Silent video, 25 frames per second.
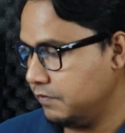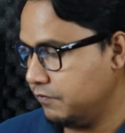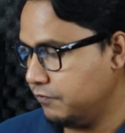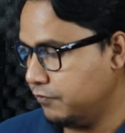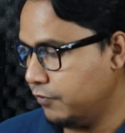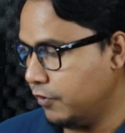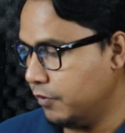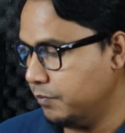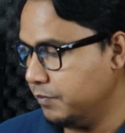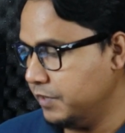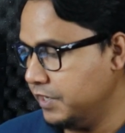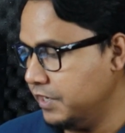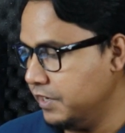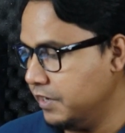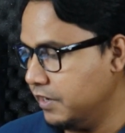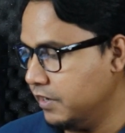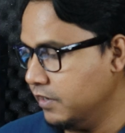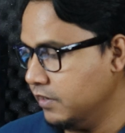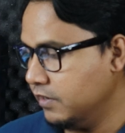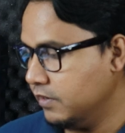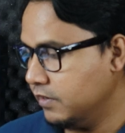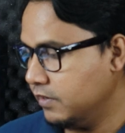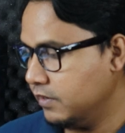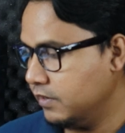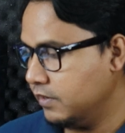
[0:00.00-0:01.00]
from
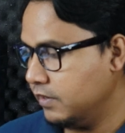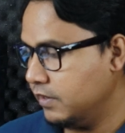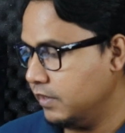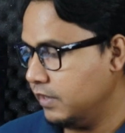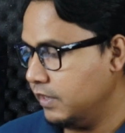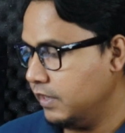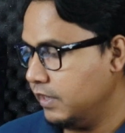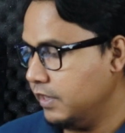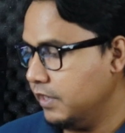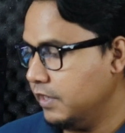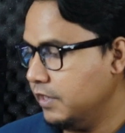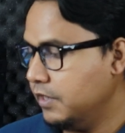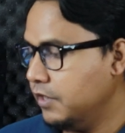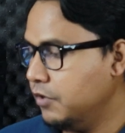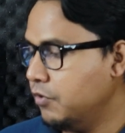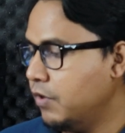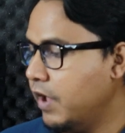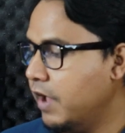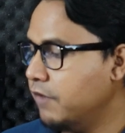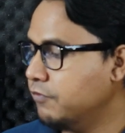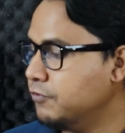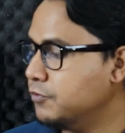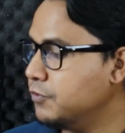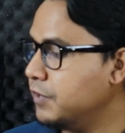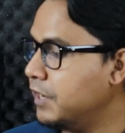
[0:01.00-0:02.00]
here you
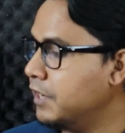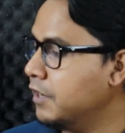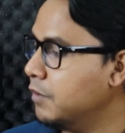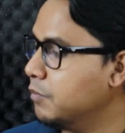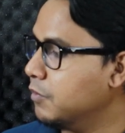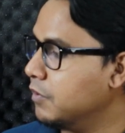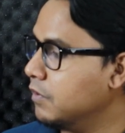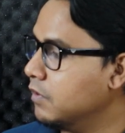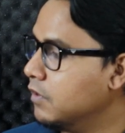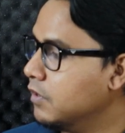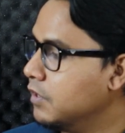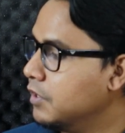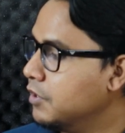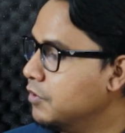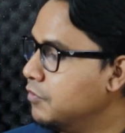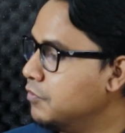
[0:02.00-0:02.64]
have to enable